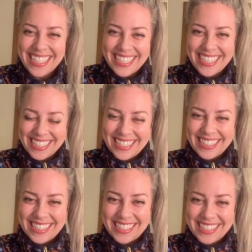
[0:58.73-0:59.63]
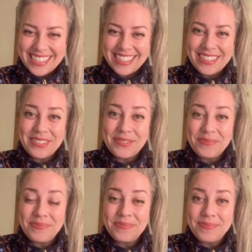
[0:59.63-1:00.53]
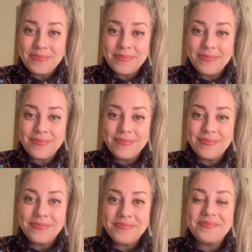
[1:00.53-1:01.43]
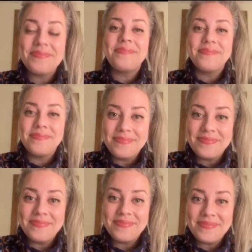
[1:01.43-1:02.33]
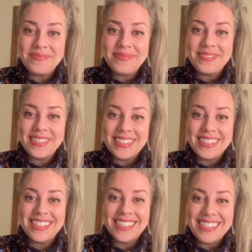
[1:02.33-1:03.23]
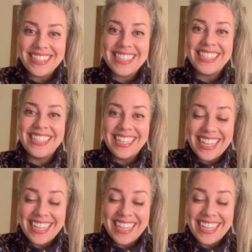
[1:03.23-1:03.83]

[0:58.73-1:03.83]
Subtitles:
(not speaking)